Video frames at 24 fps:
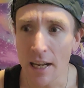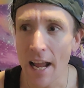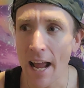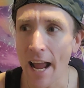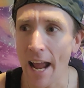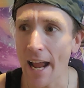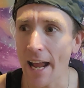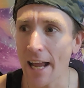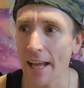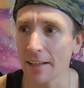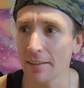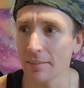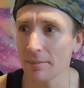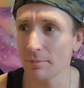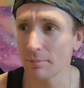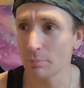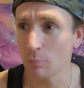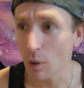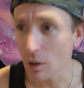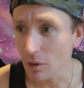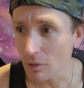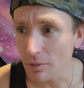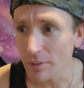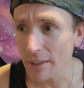And
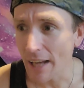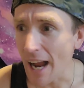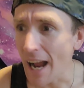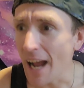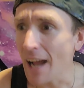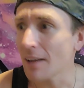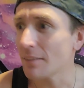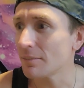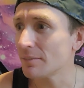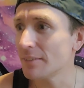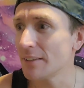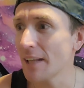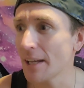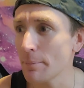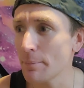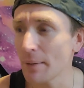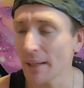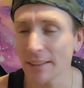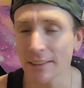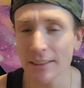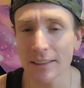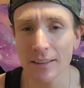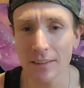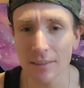well, yeah, they
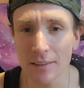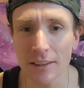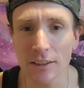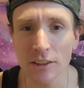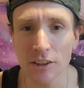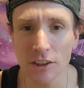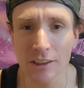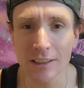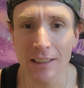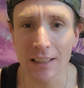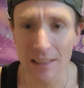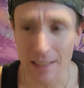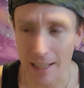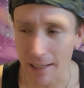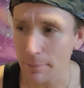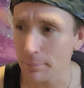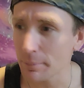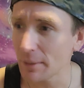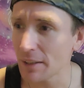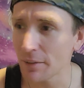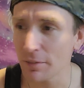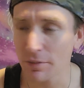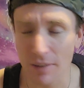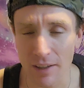basically just let
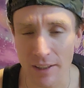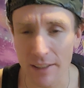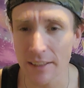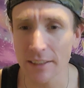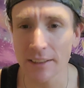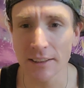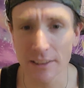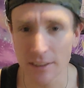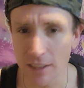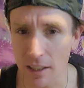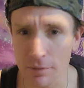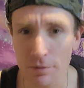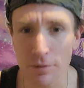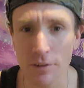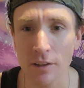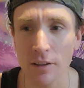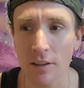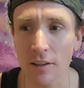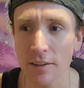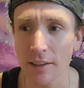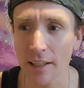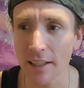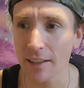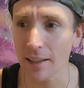me fucking
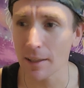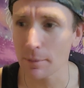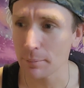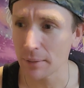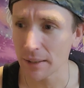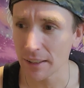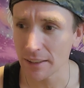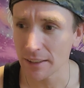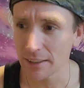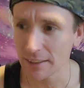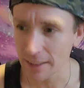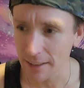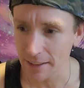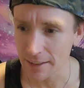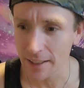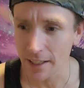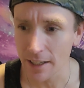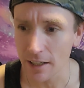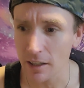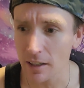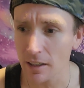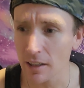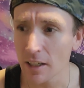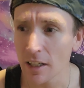suffer. They let me sit
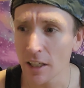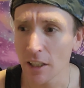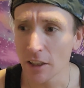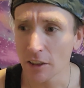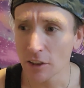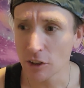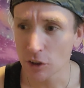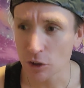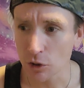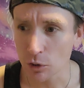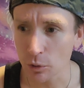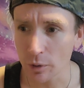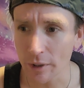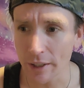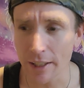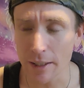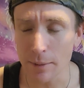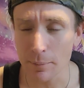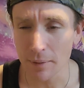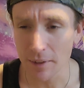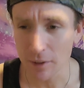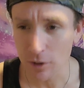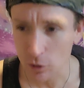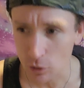there,
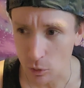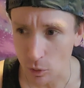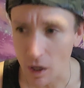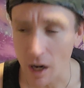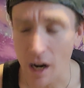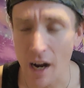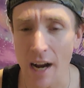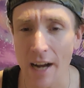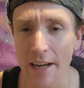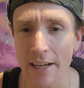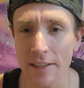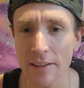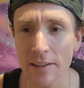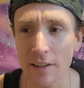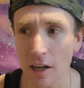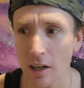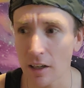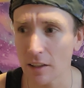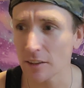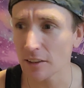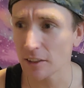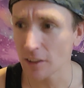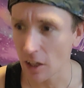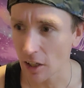scream and cry
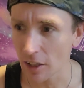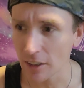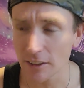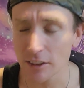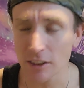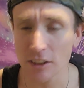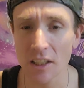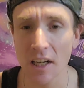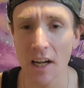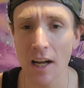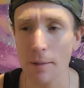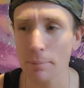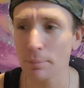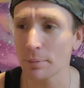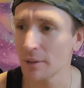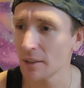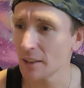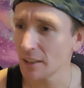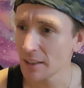nonstop.